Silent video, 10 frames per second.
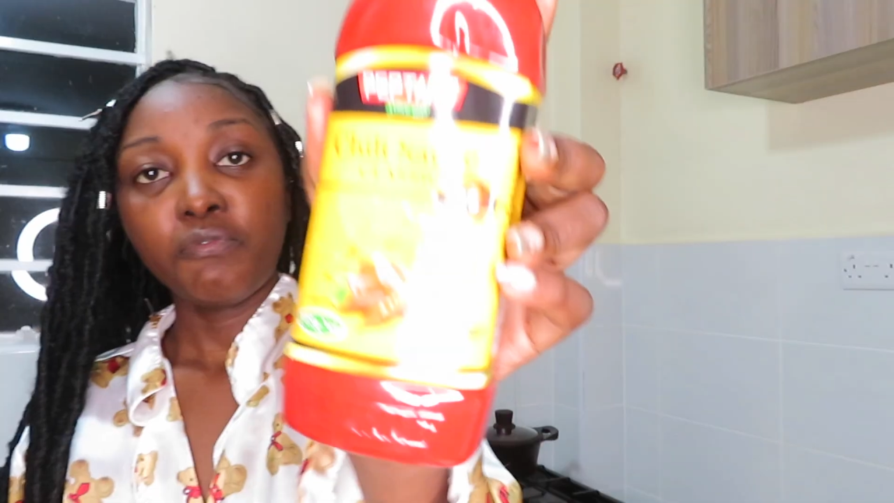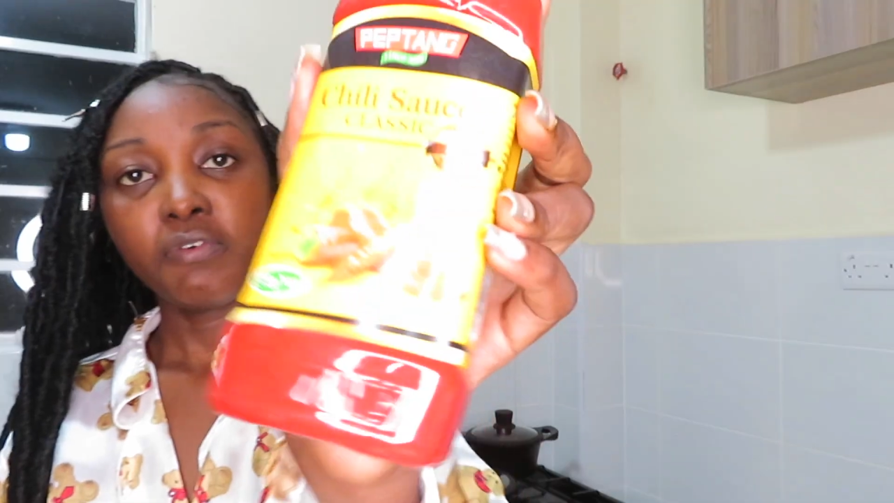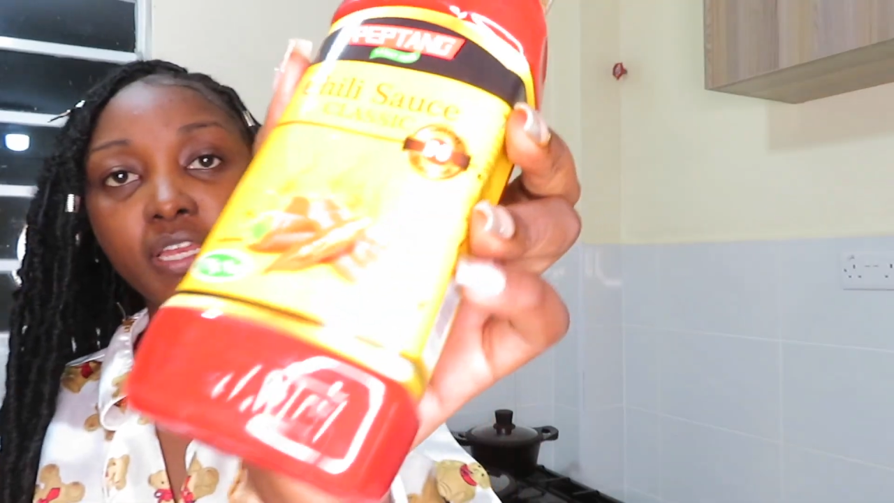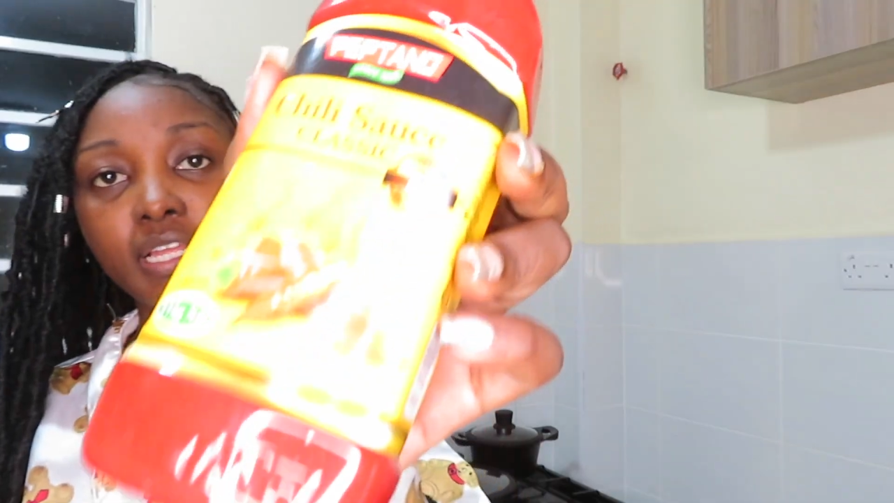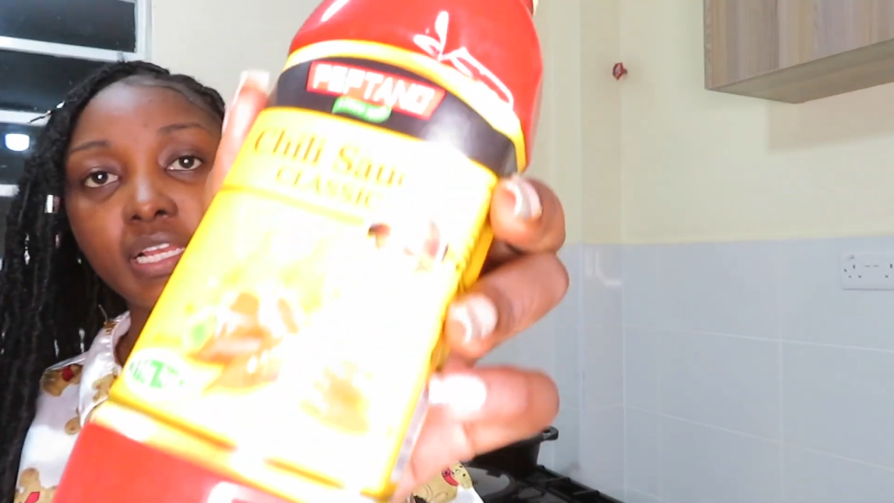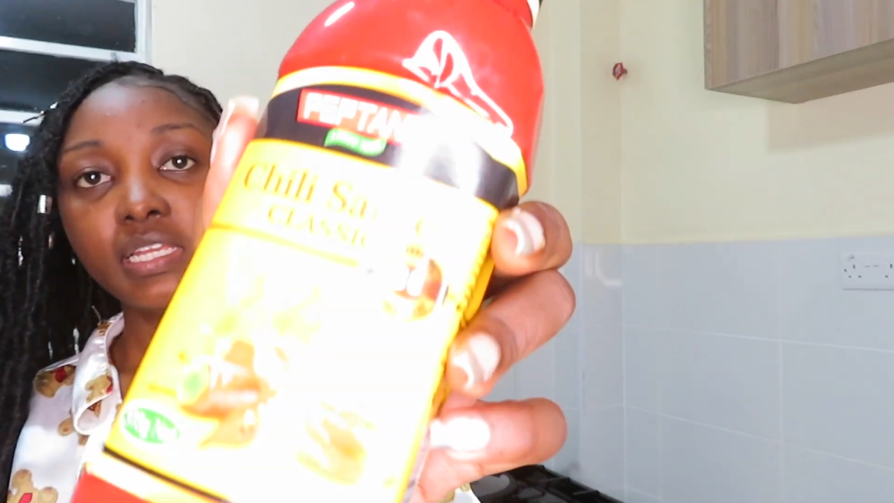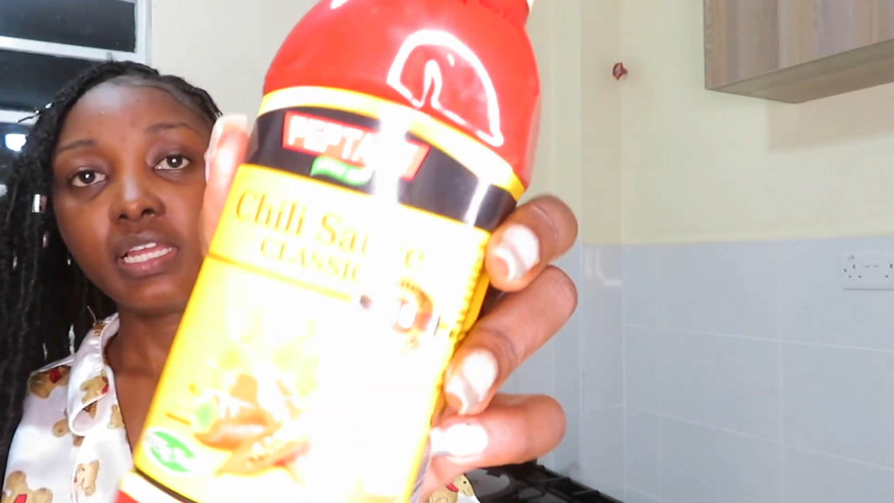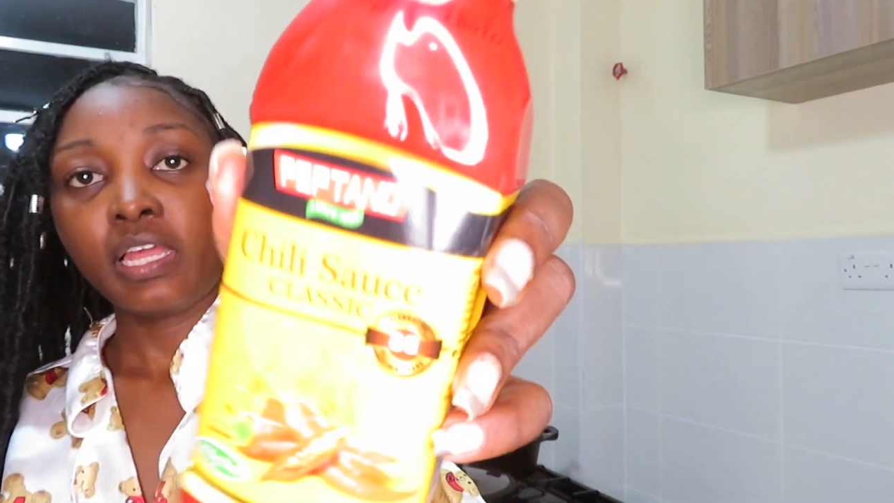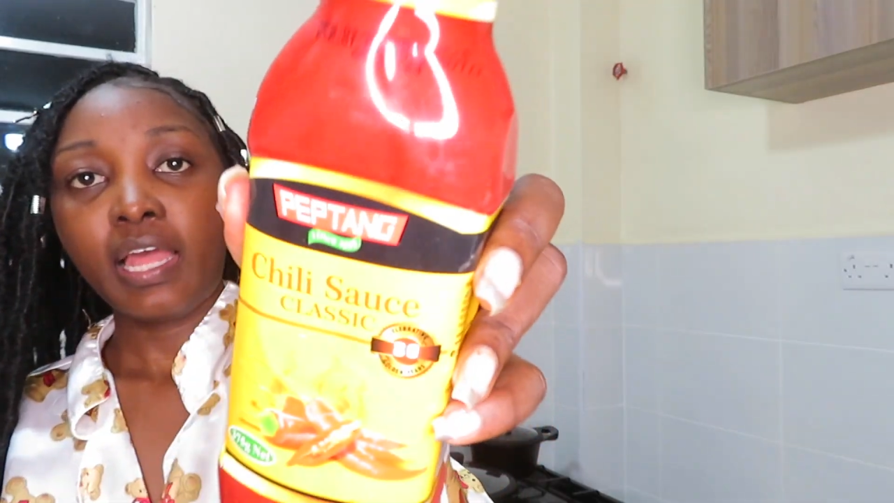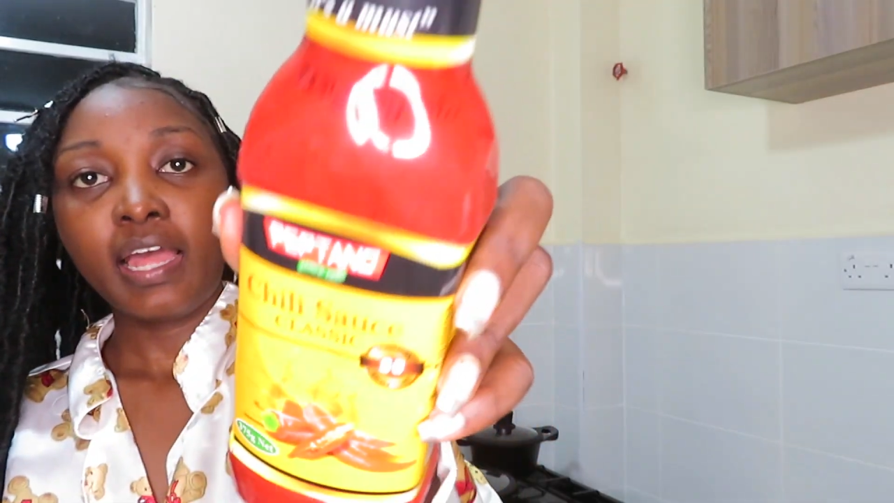And finally,
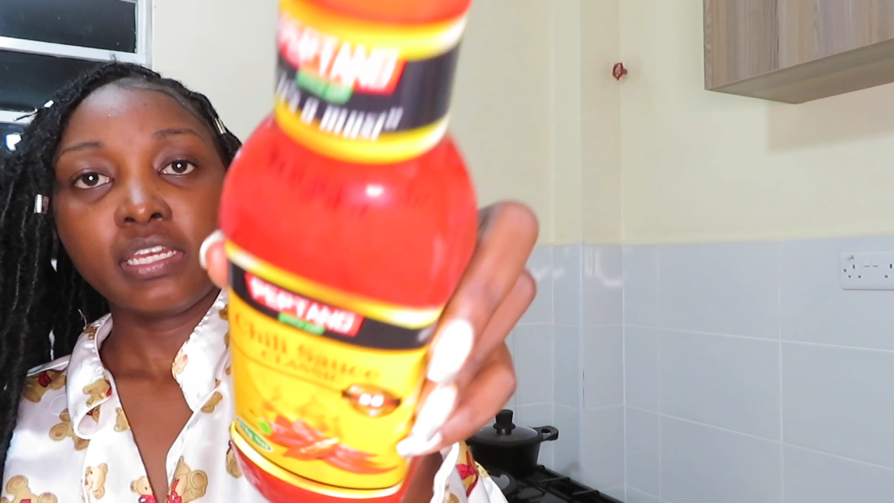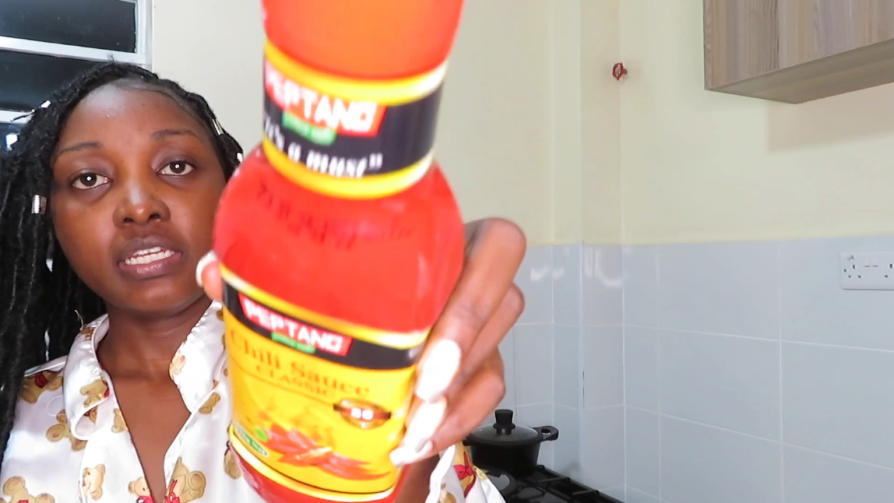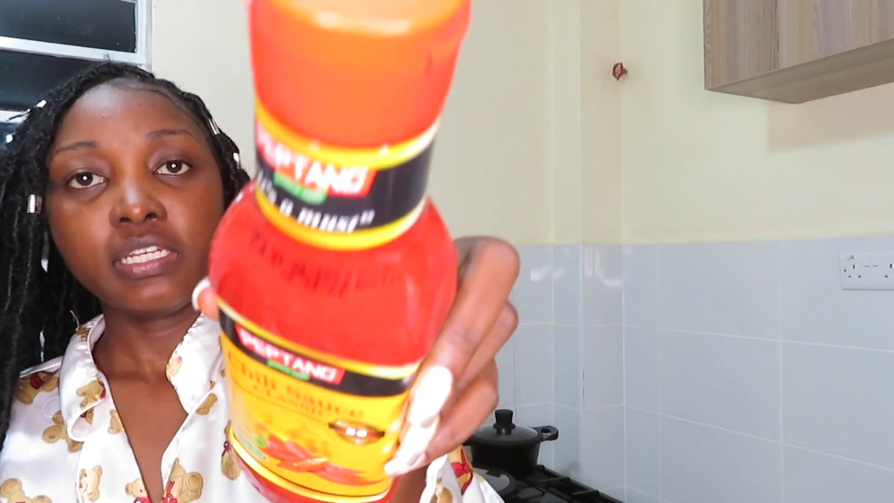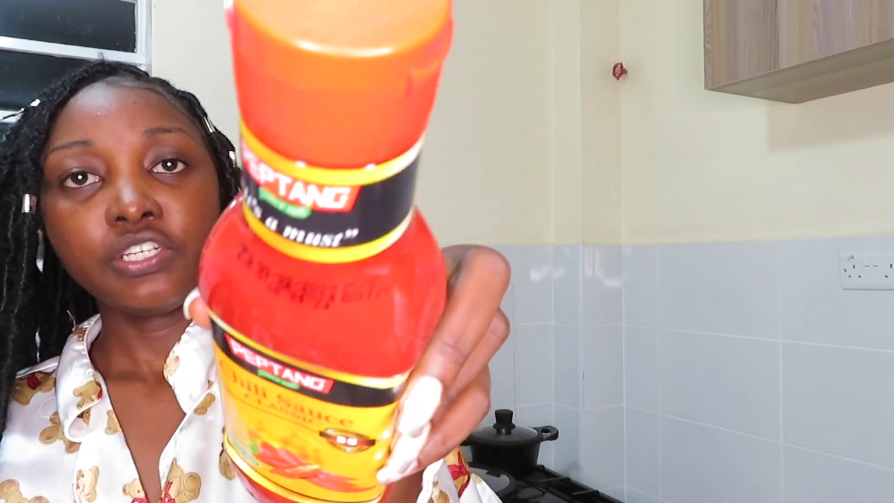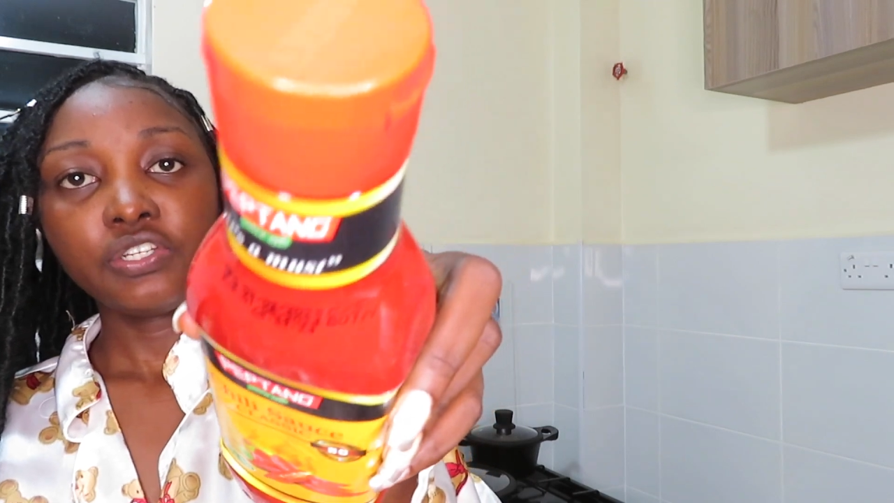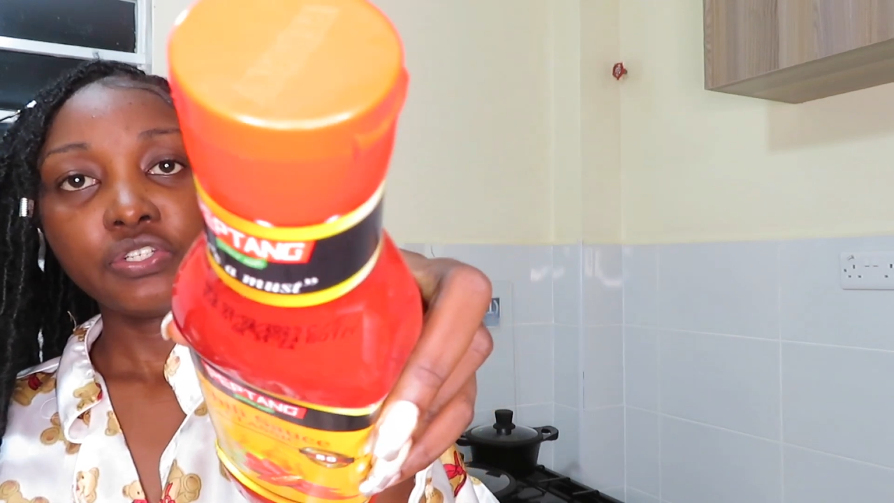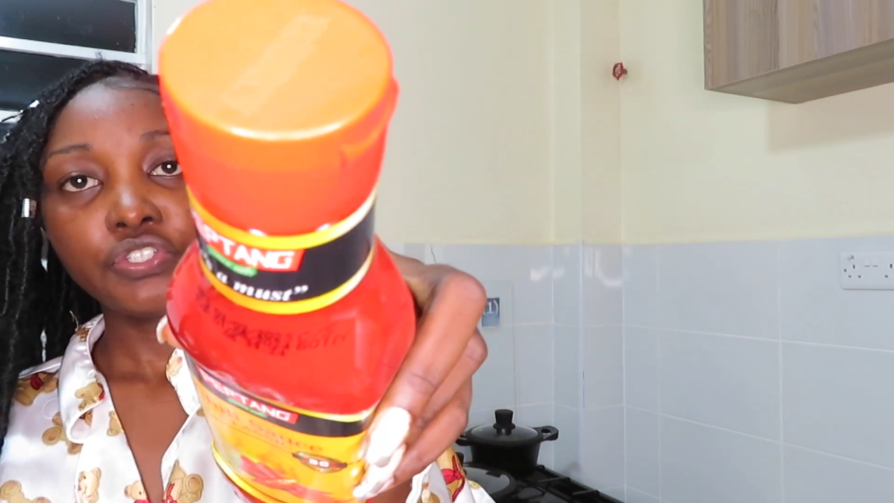I added